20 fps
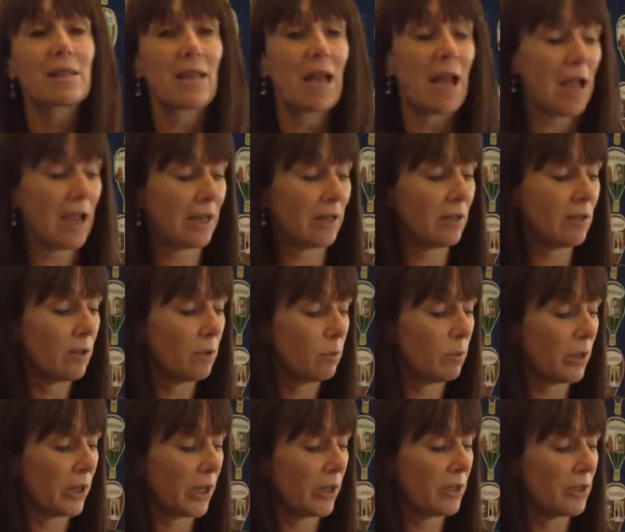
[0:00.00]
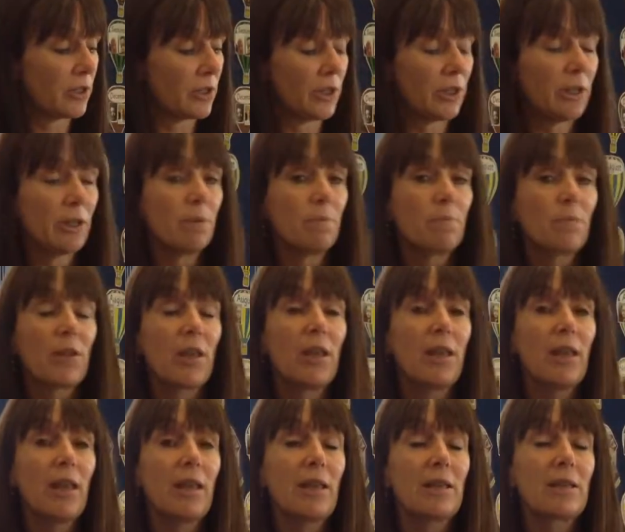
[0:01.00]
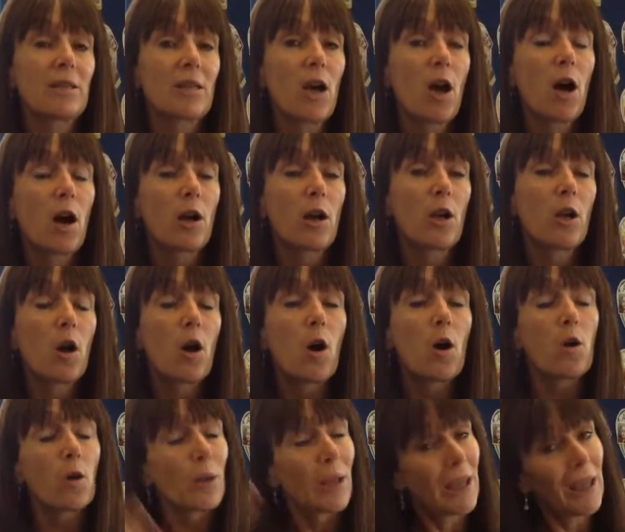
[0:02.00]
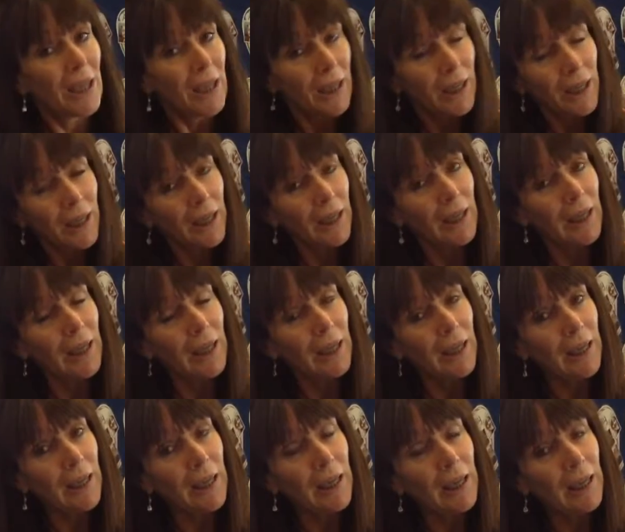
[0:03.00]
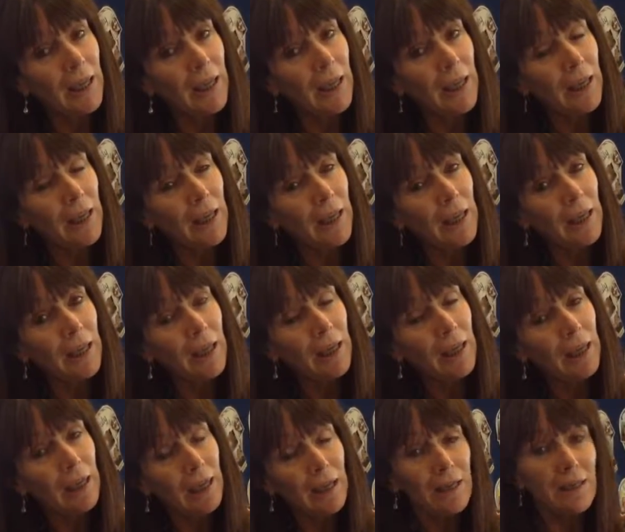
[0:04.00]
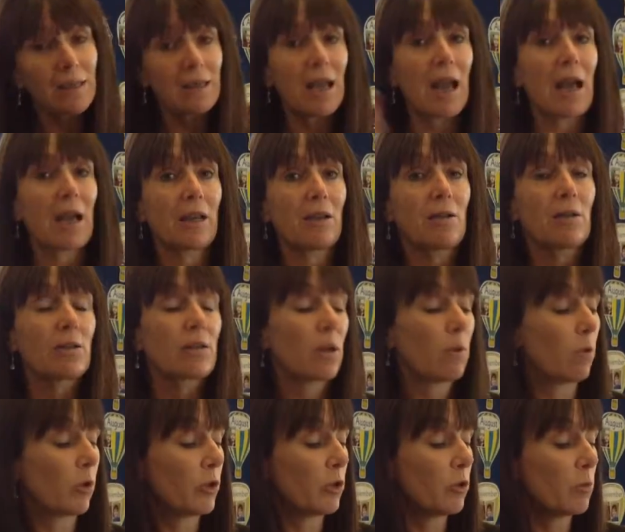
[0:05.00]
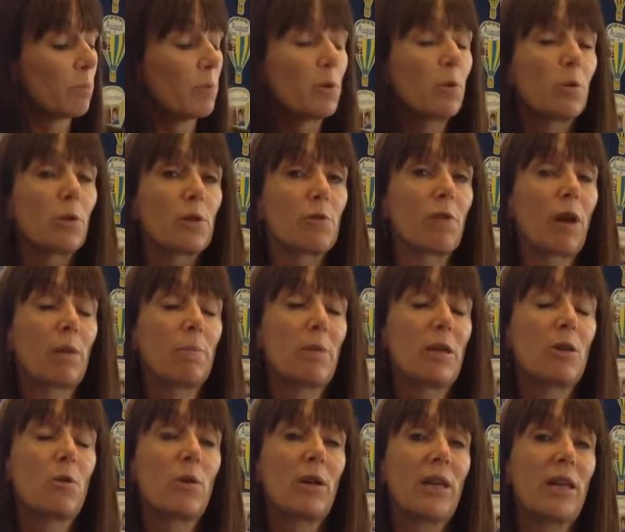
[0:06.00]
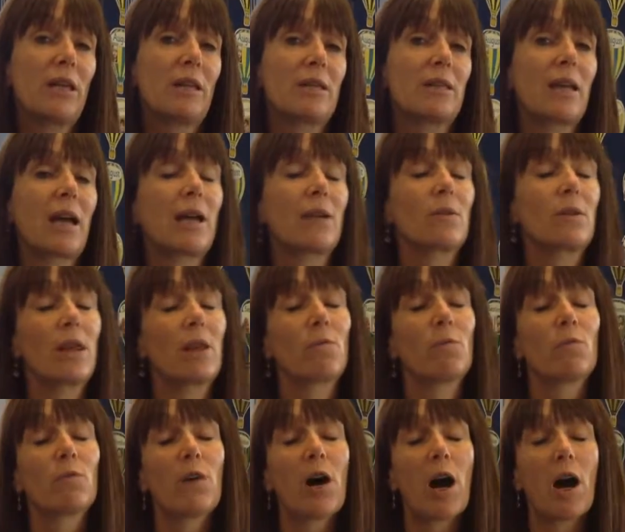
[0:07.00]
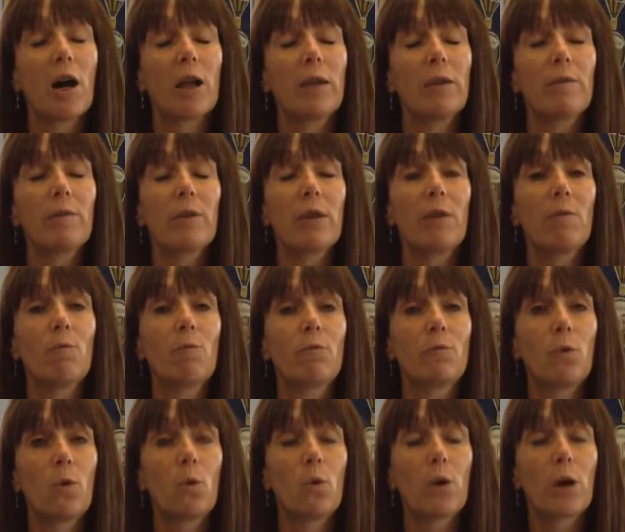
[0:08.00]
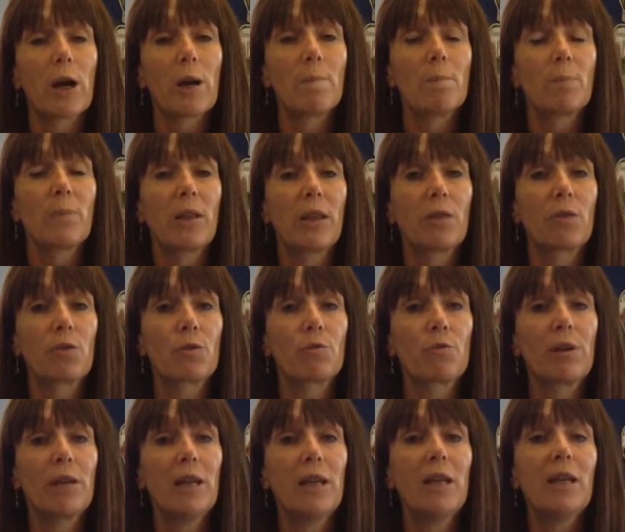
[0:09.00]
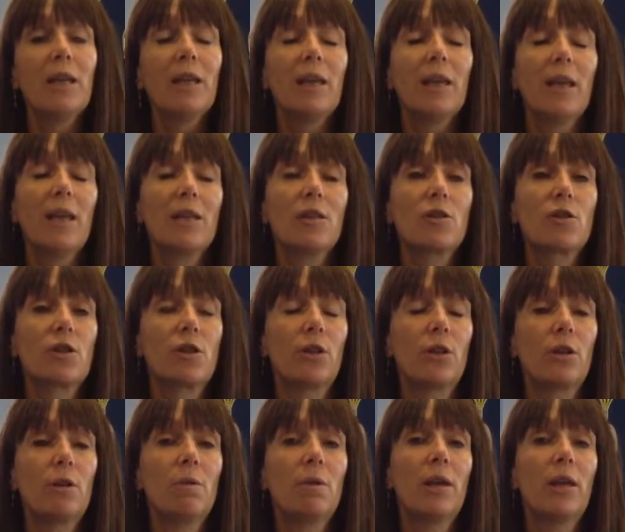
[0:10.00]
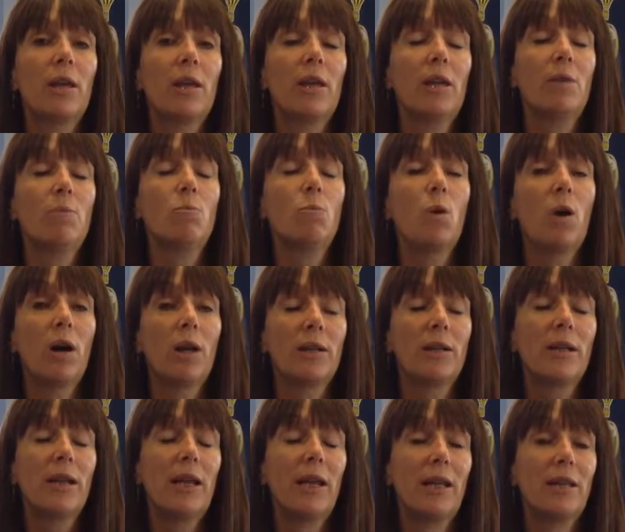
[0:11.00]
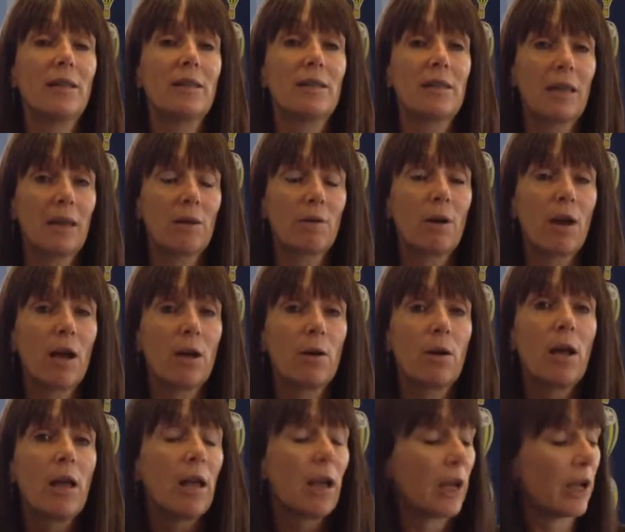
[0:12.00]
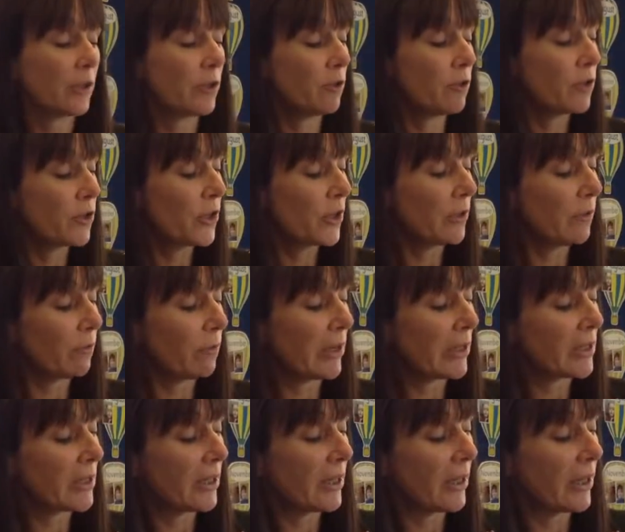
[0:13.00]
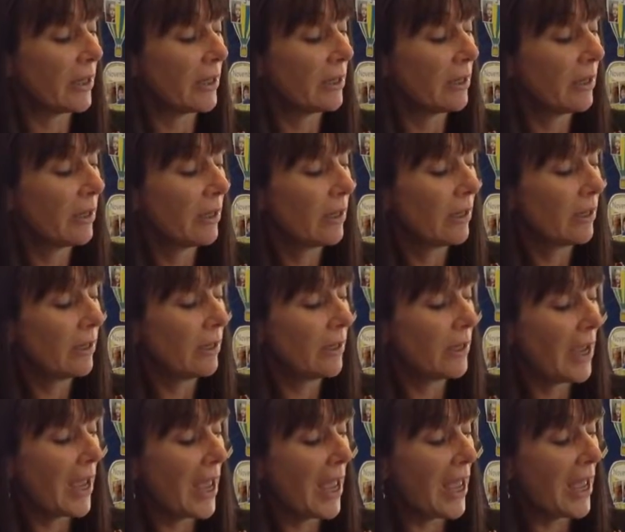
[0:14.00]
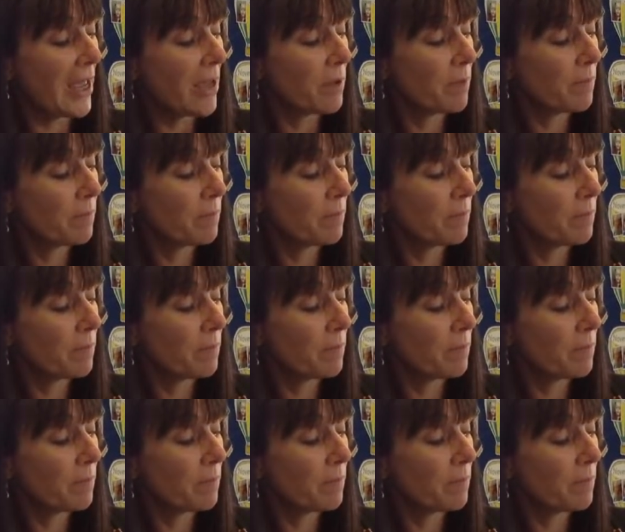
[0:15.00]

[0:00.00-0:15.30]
sound we're going to do is our long E sound. So on your board, write me your E sound in 5, in 4, in 3, in 2, in 1, in 0. And you should have written an E